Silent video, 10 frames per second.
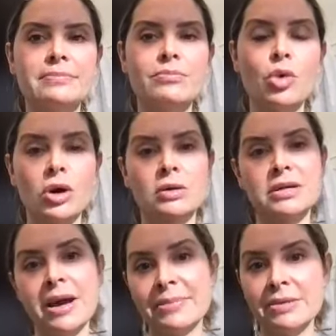more
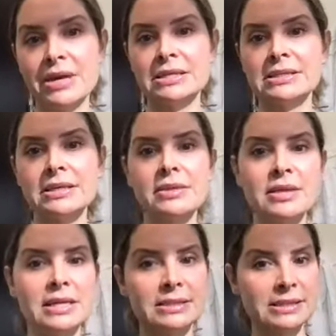numbing medicine
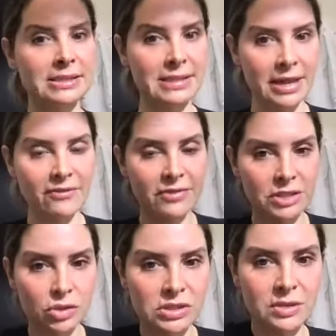than is safe. And
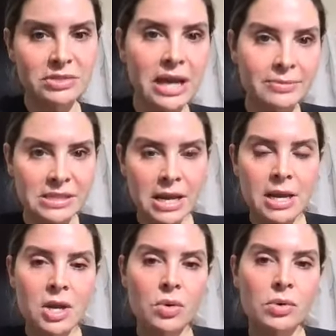so sometimes
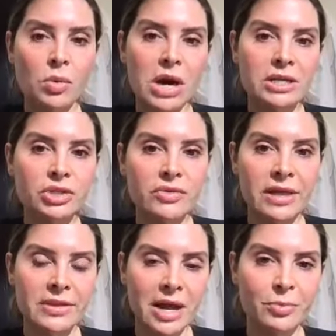we'll want to do that
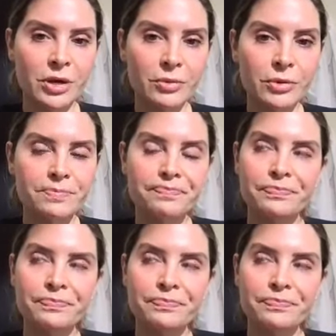in the operating room.